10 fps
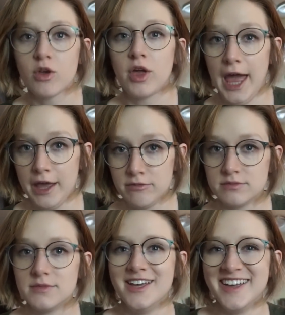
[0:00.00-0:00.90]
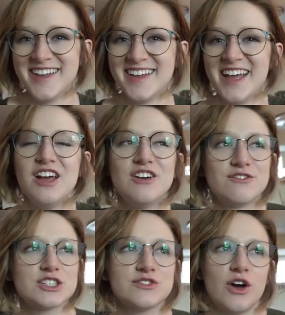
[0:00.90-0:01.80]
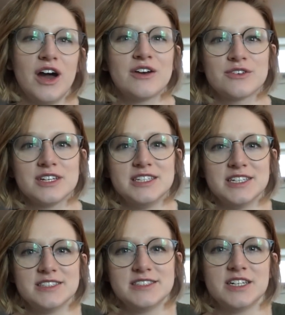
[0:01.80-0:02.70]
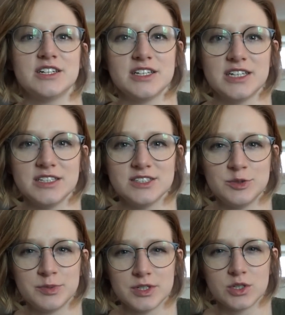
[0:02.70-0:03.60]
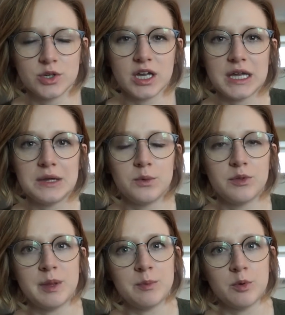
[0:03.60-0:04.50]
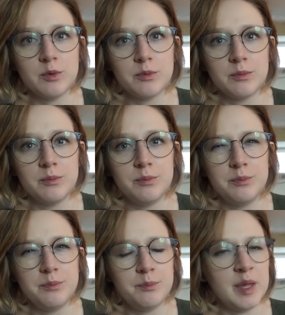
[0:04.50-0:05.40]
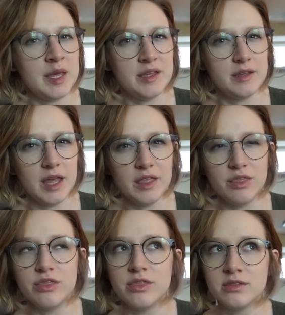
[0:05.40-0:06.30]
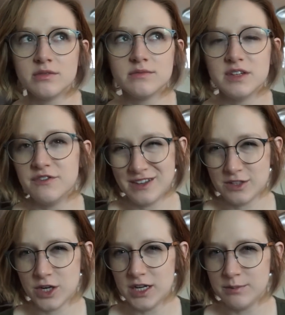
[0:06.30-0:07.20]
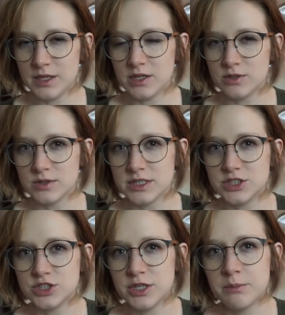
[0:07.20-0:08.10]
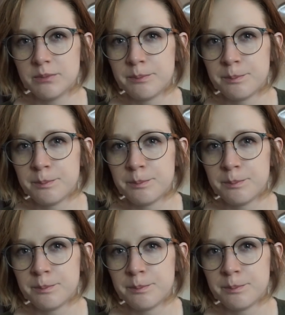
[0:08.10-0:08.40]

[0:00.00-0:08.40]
Okay. First of all, I don't really necessarily super agree with people being in the fifth grade and being in a relationship.